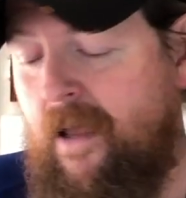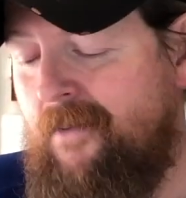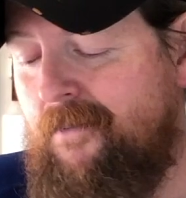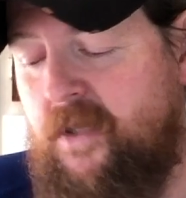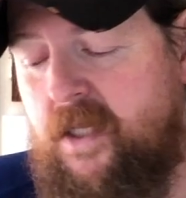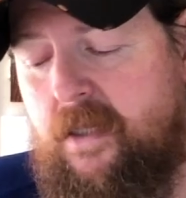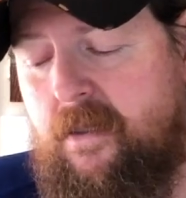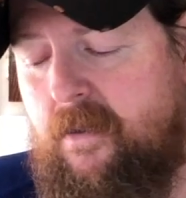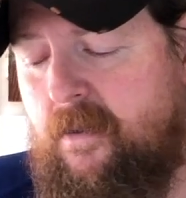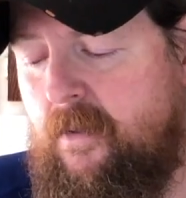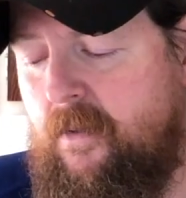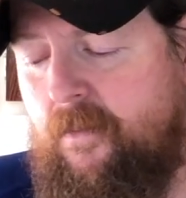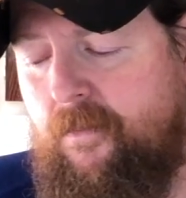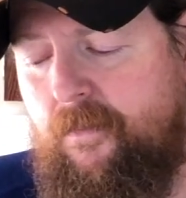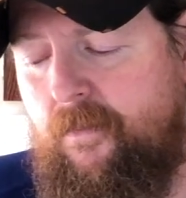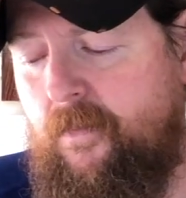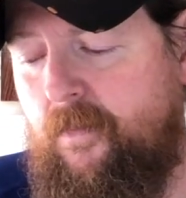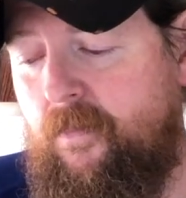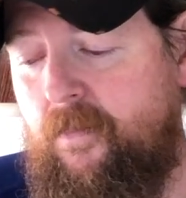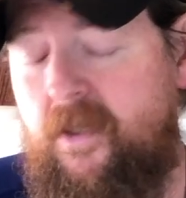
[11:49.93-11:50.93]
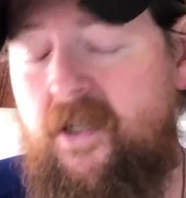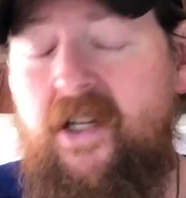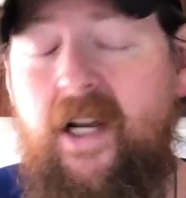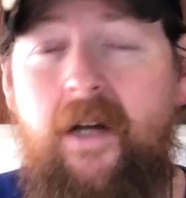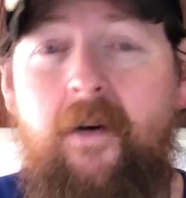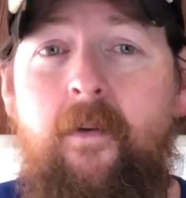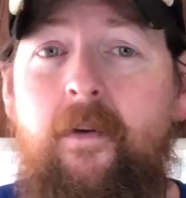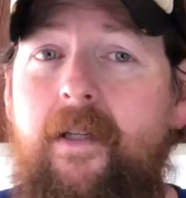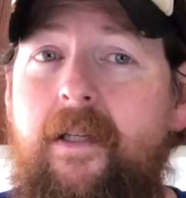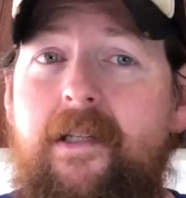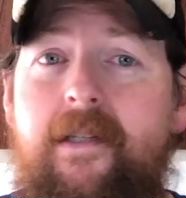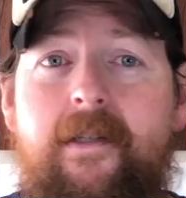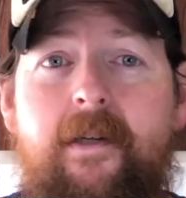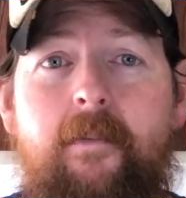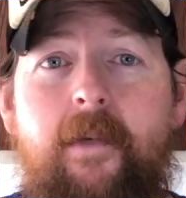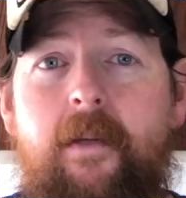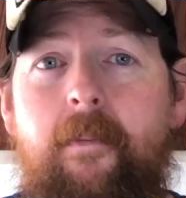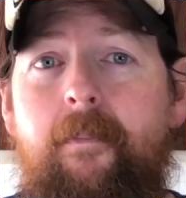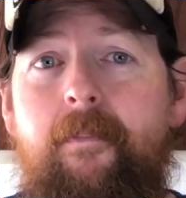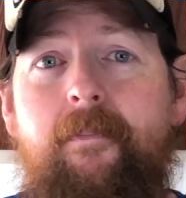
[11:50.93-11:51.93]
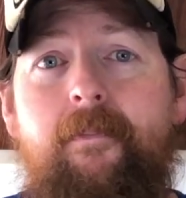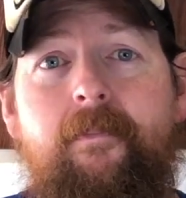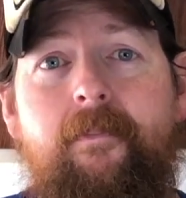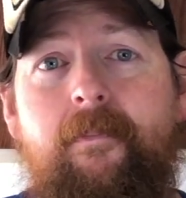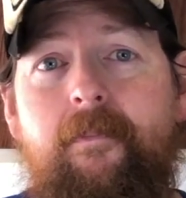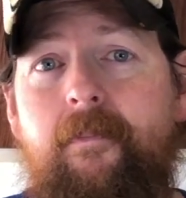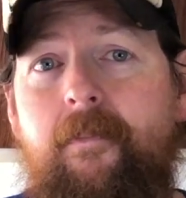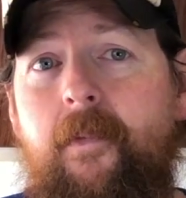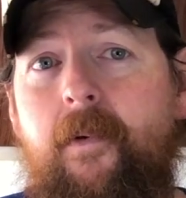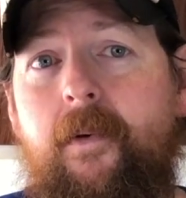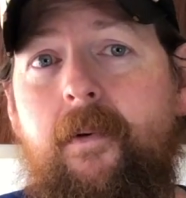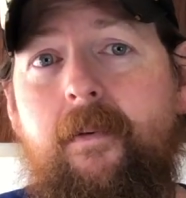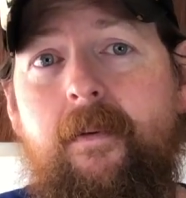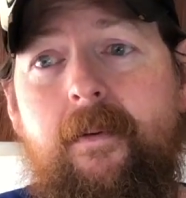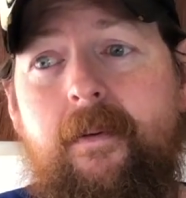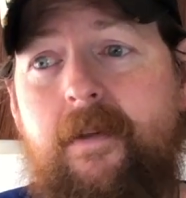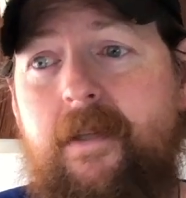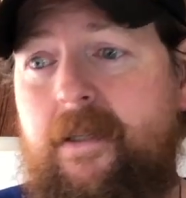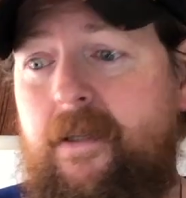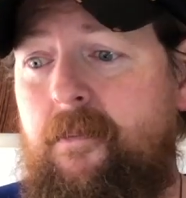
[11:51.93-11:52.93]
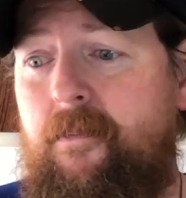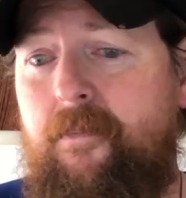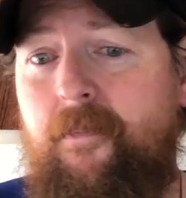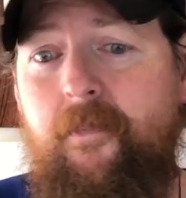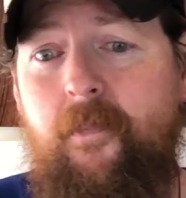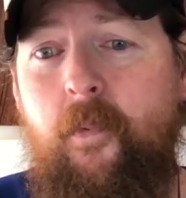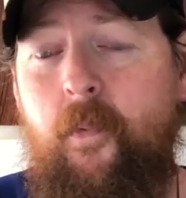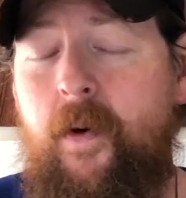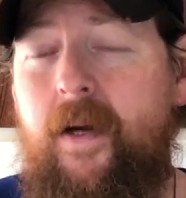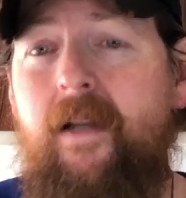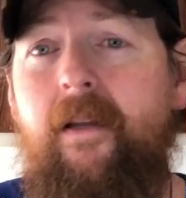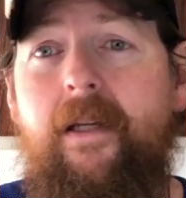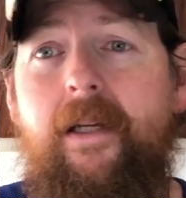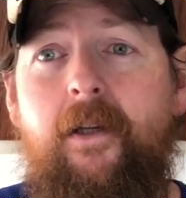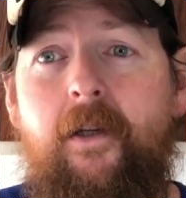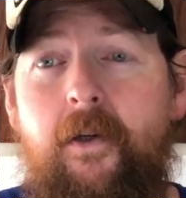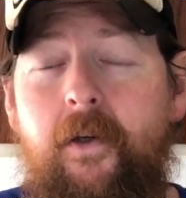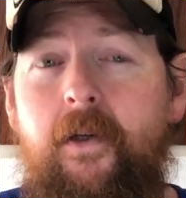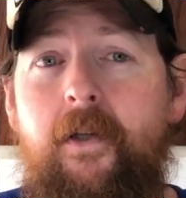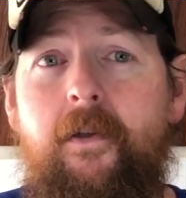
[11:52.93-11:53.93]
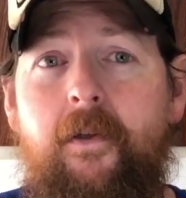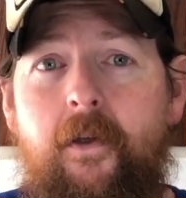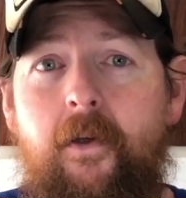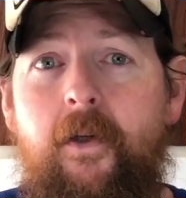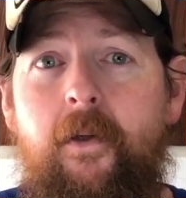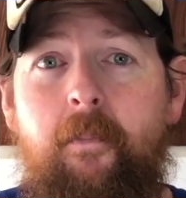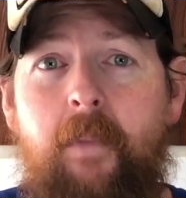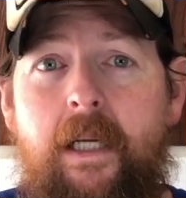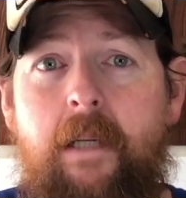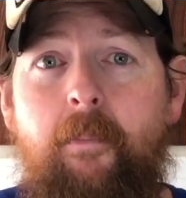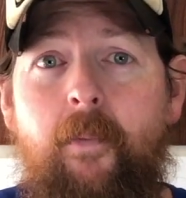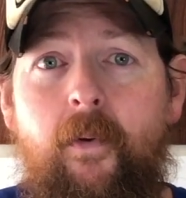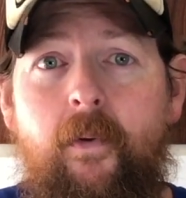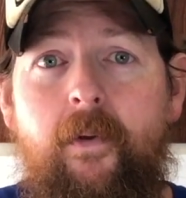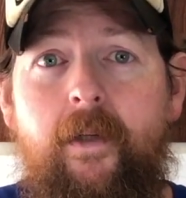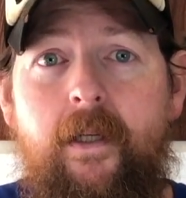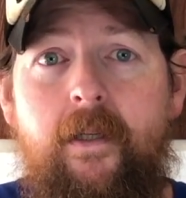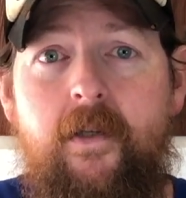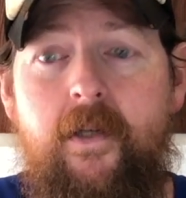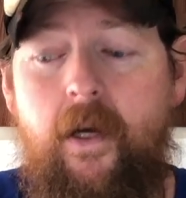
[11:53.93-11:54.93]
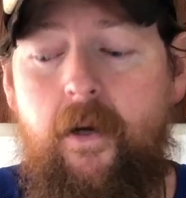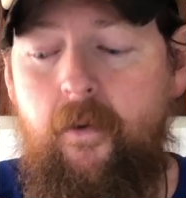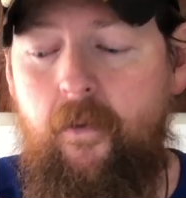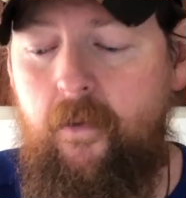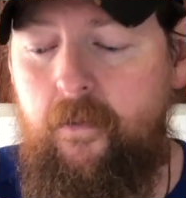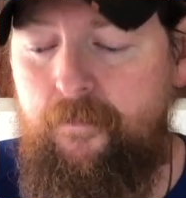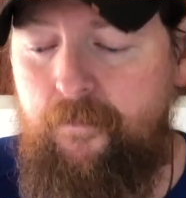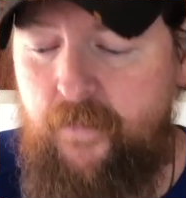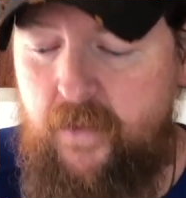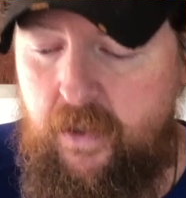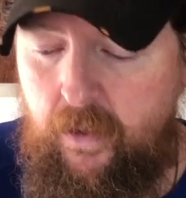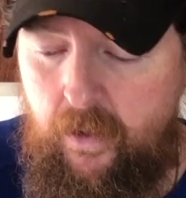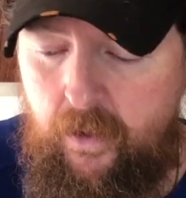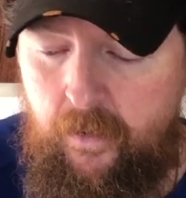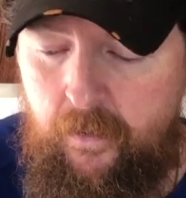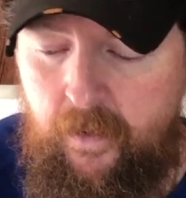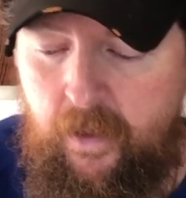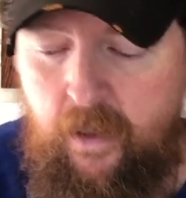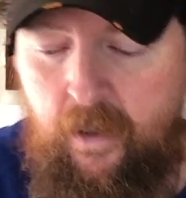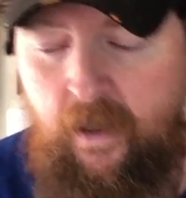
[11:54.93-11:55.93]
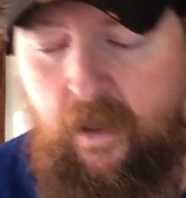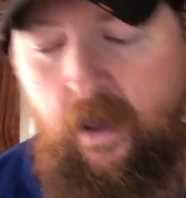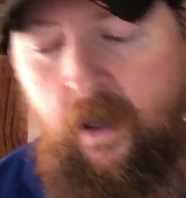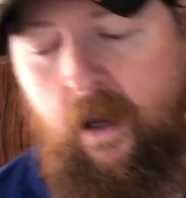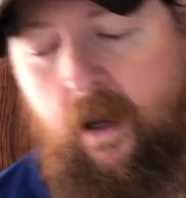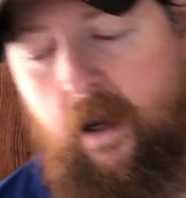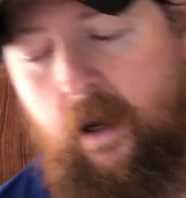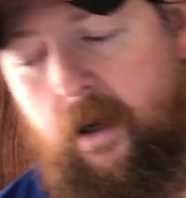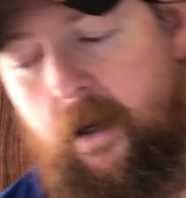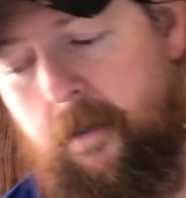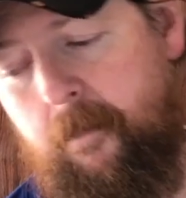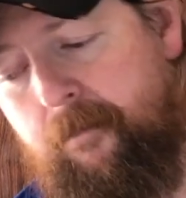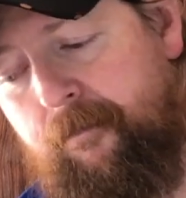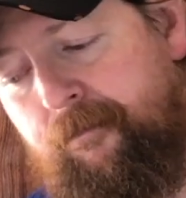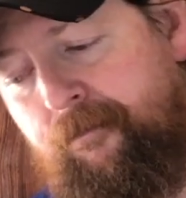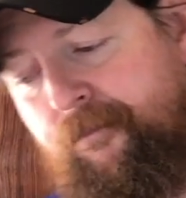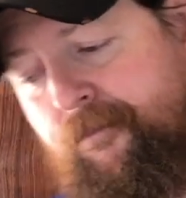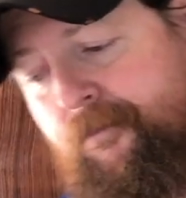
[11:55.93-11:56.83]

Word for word: Just generally some of the some really good good people in general. So um,